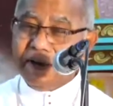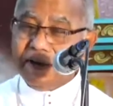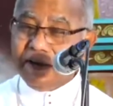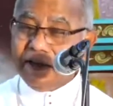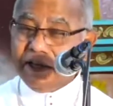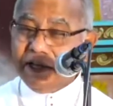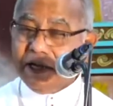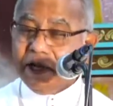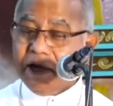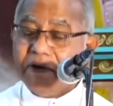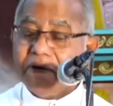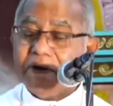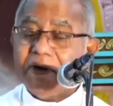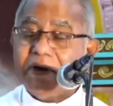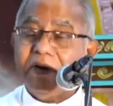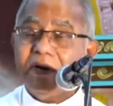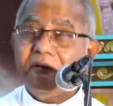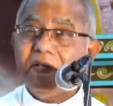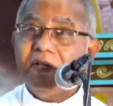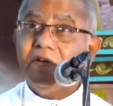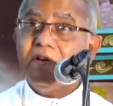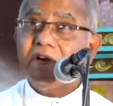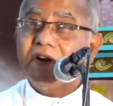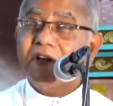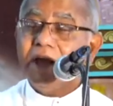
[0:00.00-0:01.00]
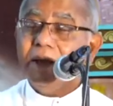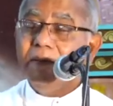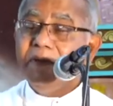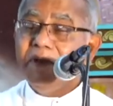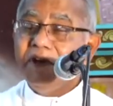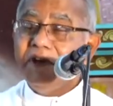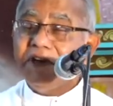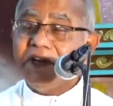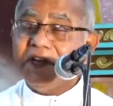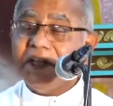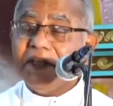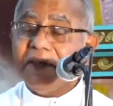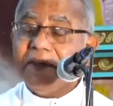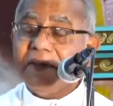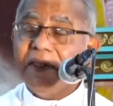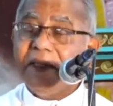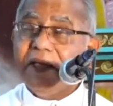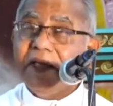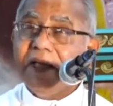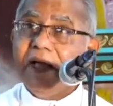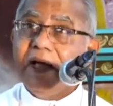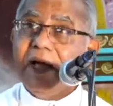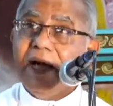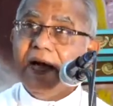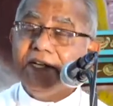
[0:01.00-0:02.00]
in our community.
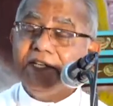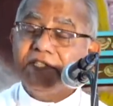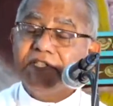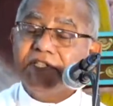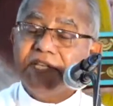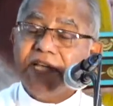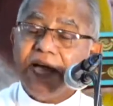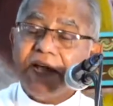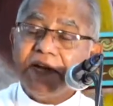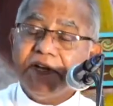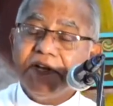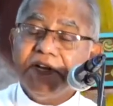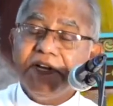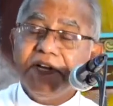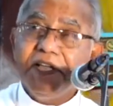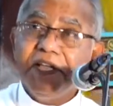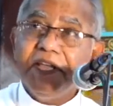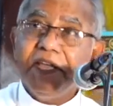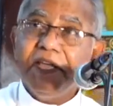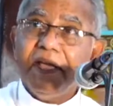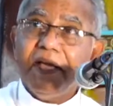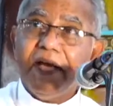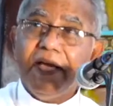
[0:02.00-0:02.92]
And Saturday,